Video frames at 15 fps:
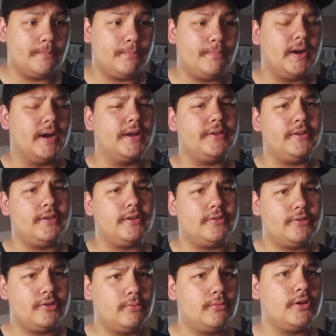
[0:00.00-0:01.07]
by
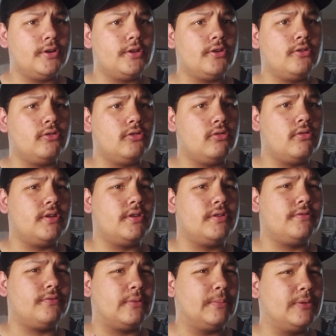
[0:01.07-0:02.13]
someone who
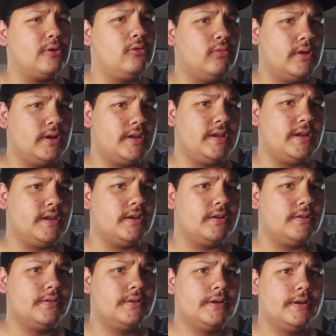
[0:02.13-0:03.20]
is from the wiki. Am
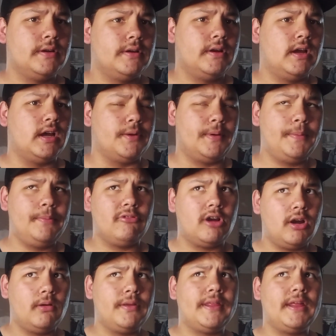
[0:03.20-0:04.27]
I
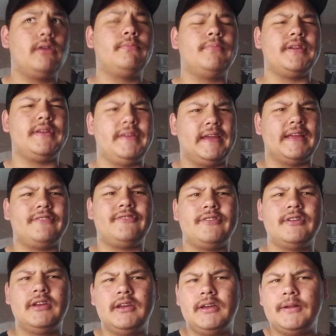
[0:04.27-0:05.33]
wrong with that? But yes,
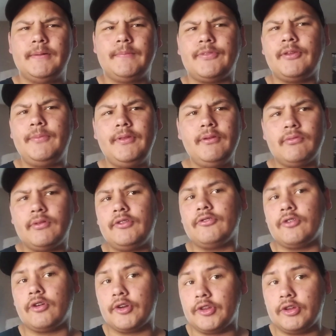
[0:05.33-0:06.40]
some of the renders
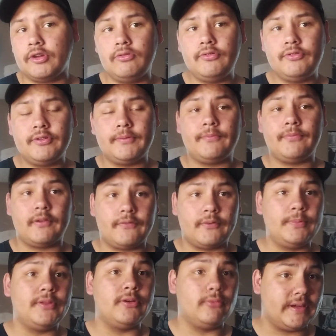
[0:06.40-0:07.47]
are used
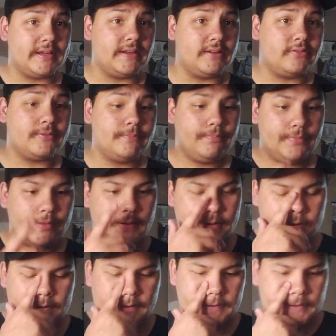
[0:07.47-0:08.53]
from the wikis.
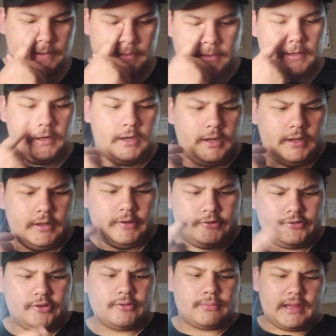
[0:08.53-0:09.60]

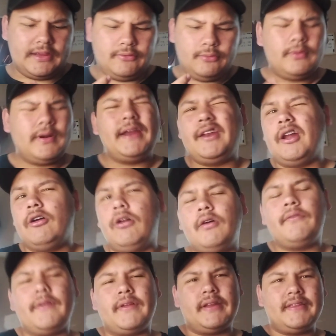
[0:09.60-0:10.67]
So that's what I know
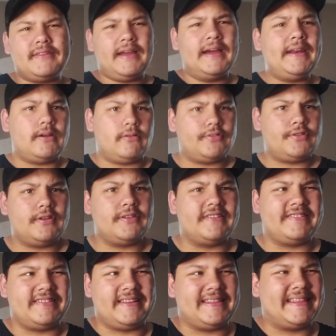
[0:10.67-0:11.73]
of, and it's kind of interesting to
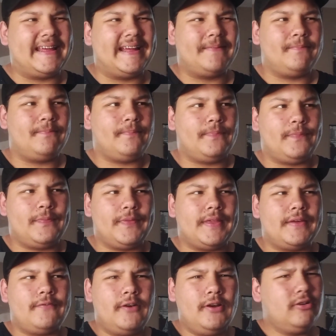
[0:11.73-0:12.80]
see that
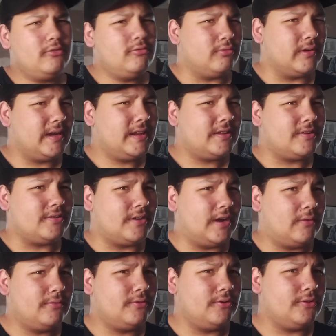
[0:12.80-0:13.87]
that Funko really does
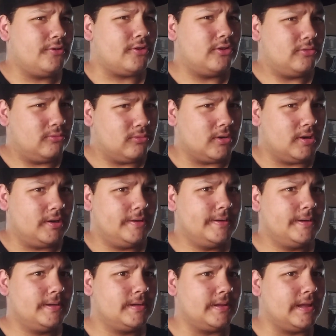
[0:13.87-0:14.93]
not want to do their own work
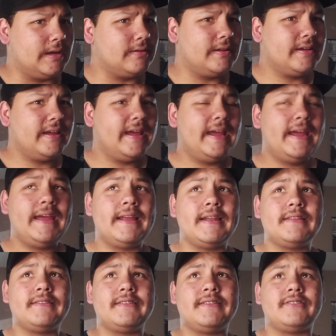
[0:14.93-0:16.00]
they were like, hey,
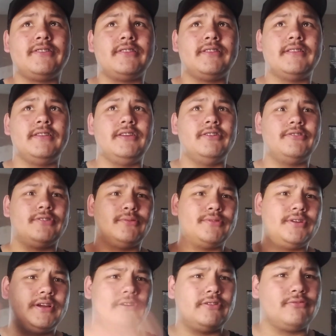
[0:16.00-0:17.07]
let this use
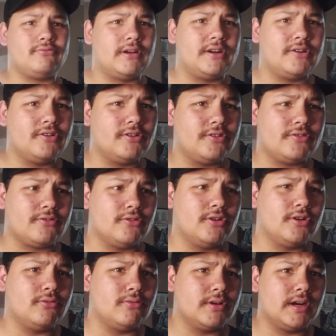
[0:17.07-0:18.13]
own notes rendered,
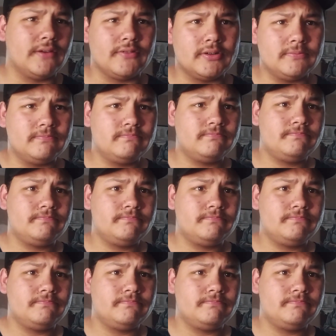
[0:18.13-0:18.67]
screw it, whatever.